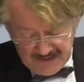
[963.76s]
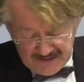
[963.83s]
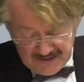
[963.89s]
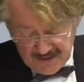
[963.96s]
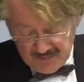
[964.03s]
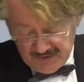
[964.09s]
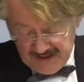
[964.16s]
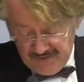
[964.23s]
with
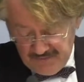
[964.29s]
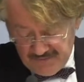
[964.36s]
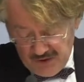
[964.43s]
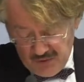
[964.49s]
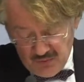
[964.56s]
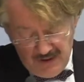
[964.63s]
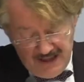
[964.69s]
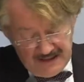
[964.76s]
Anselm
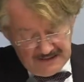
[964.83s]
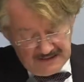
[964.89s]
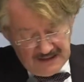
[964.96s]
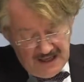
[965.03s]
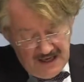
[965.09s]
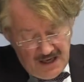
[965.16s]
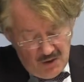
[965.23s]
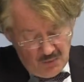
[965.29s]
Kiefer, who held
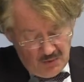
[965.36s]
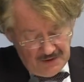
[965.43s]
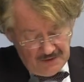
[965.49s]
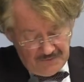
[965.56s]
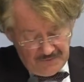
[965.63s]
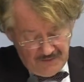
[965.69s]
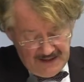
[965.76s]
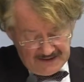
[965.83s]
a
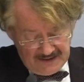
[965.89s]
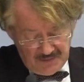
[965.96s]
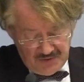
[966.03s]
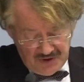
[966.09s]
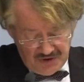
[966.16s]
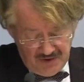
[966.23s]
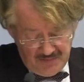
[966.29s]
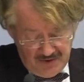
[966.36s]
wonderful
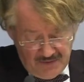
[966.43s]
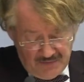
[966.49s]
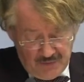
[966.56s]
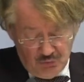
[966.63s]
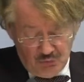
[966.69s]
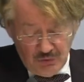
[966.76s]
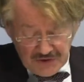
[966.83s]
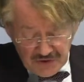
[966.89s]
exhibition about
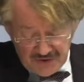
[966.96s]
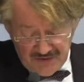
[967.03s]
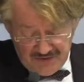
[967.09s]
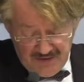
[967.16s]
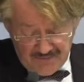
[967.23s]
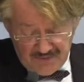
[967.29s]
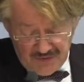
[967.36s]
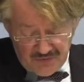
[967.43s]
the Russian
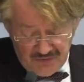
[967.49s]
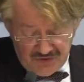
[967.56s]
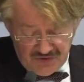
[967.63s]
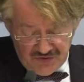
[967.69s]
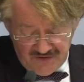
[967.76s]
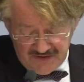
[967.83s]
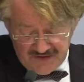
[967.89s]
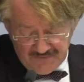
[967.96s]

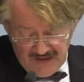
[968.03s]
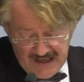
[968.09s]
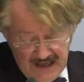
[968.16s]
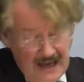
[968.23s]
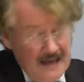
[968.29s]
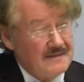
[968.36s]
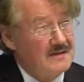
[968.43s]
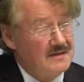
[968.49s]
revolutions
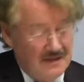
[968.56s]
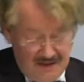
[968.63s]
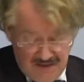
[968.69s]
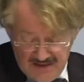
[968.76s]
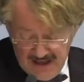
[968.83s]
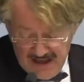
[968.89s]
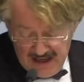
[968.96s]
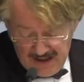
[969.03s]
at
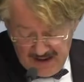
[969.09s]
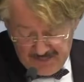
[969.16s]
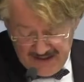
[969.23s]
St.